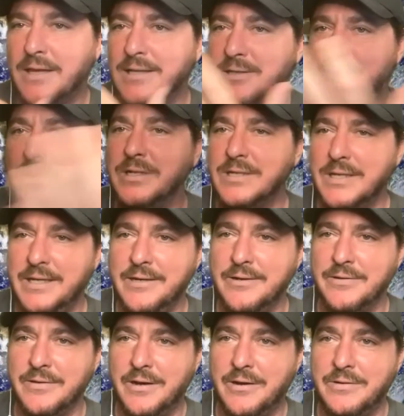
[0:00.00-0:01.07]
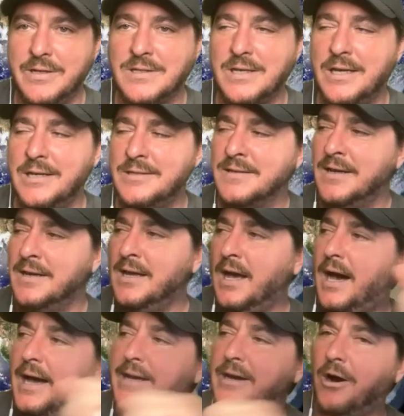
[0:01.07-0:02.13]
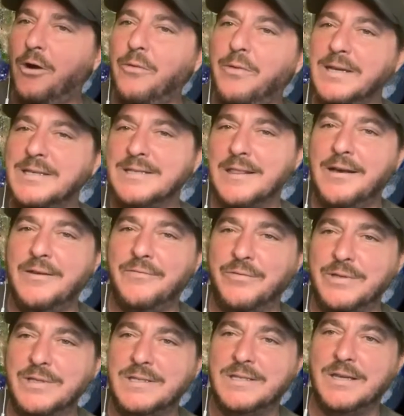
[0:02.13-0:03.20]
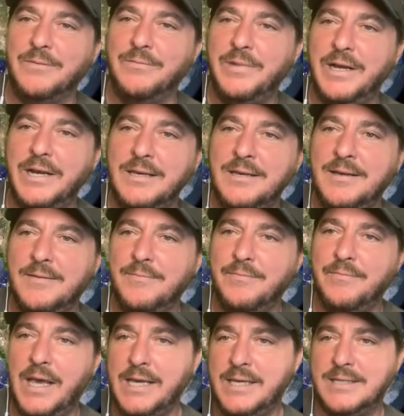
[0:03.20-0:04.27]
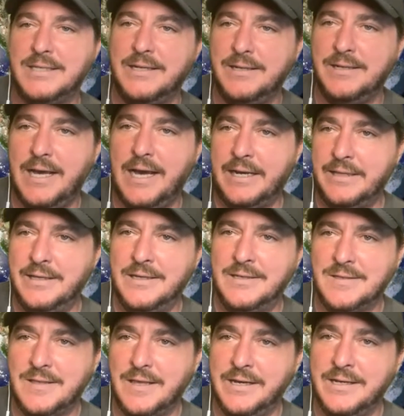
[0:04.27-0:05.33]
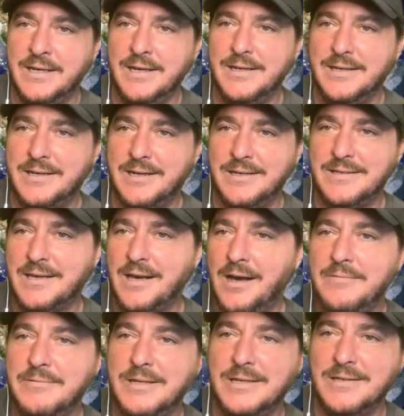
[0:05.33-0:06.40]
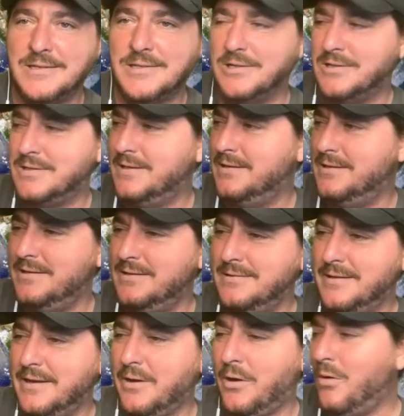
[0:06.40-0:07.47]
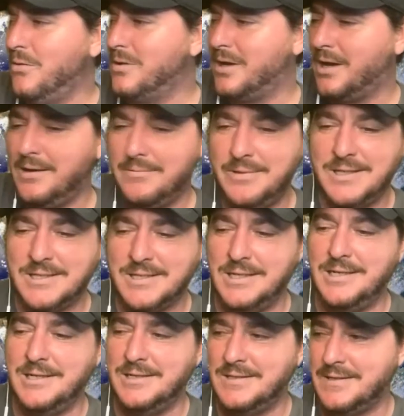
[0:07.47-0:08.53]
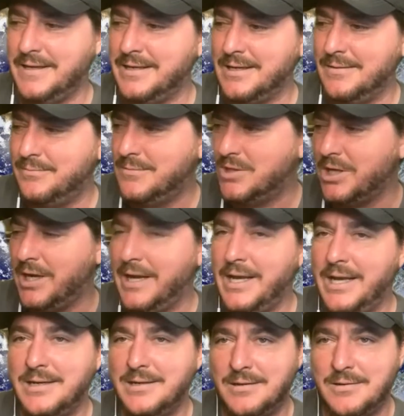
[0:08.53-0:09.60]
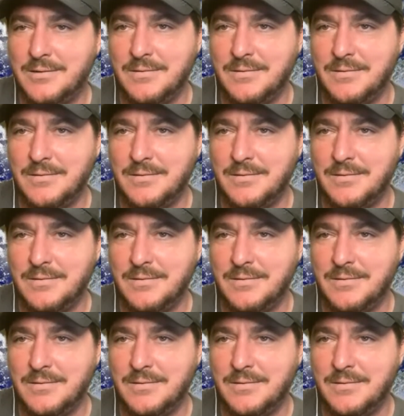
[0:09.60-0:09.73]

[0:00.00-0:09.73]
That's great to hear, though. I always love when somebody makes it out of this thing, because comedy is just, the whole comedy scene is like a giant